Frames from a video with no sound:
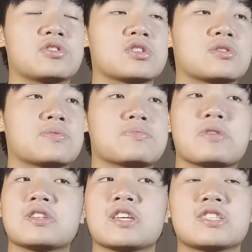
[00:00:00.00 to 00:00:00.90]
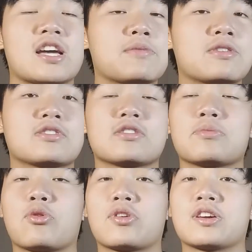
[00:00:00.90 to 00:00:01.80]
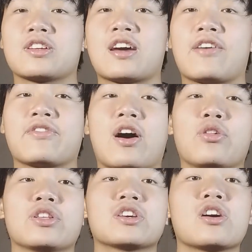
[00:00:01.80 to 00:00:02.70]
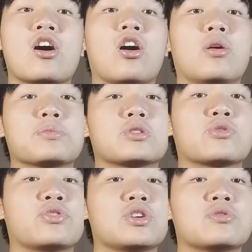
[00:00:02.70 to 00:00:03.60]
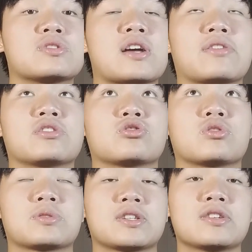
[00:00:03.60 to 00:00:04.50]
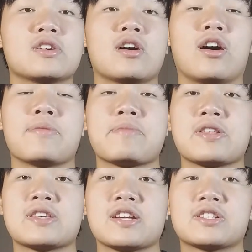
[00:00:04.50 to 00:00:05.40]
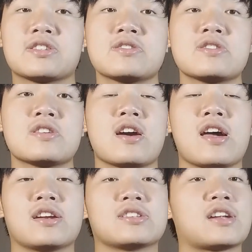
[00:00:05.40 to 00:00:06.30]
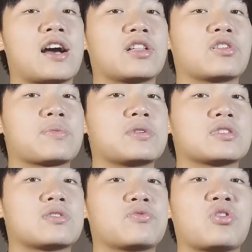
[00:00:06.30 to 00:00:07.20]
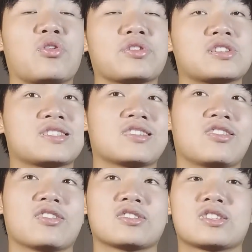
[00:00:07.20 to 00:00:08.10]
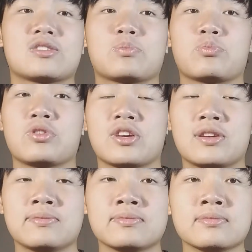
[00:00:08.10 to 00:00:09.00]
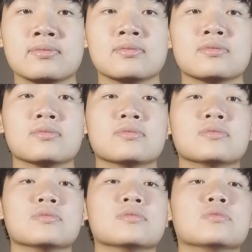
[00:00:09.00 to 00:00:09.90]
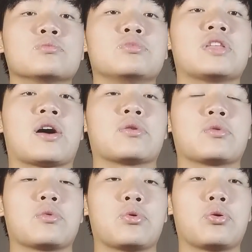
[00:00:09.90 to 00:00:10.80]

Just meditate 10 minutes in the morning. Could have, I'll link Hamza's videos down in the description on meditation, and I just highly recommend just following just along. Just breathe in, breathe out.